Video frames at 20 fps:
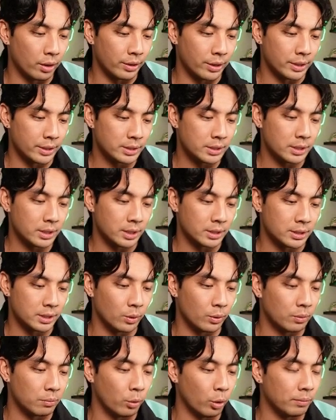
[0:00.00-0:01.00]
of this because there
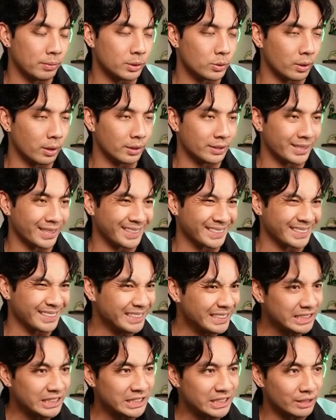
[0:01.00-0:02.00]
were moments where I was like,
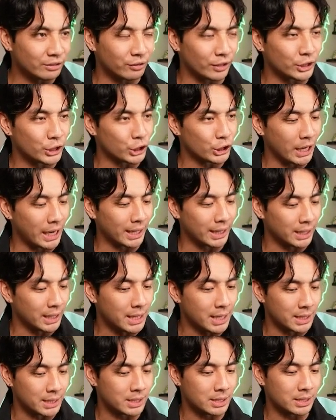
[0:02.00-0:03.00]
oh, if I just had
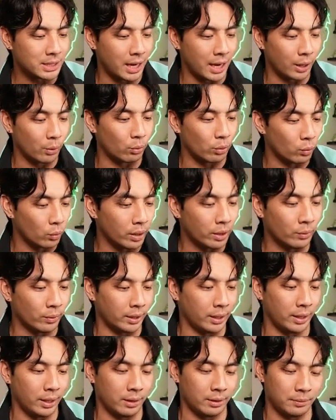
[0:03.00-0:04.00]
this, I would win
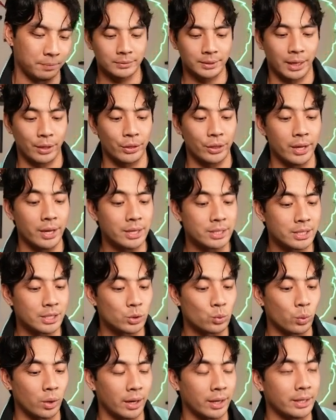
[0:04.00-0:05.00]
right now. Now this
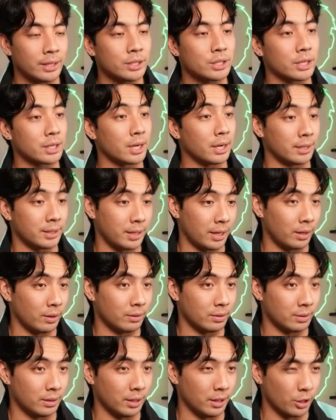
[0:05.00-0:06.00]
is where I need to cut
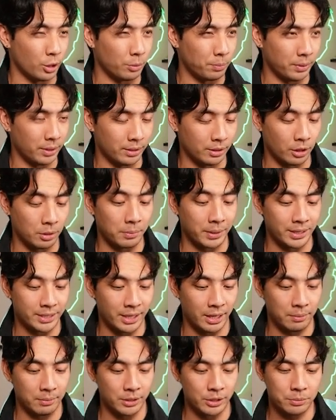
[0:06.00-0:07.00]
down a little bit on my
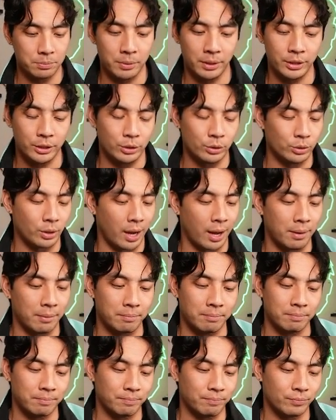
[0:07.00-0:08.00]
tamers, but
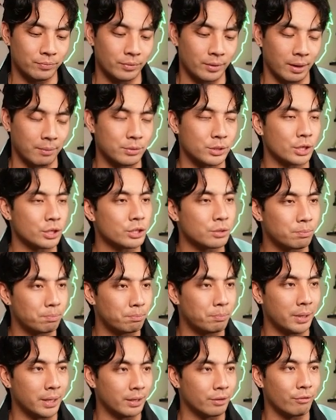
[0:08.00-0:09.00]
I'm such a
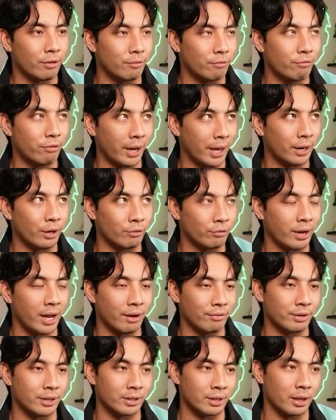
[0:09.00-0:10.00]
big fan of
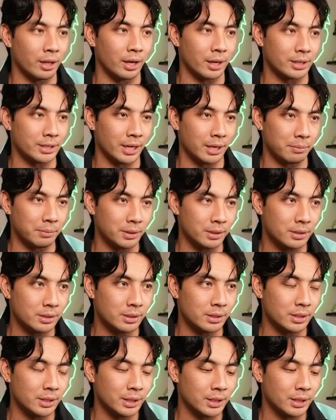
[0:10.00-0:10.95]
having a lot of tamers,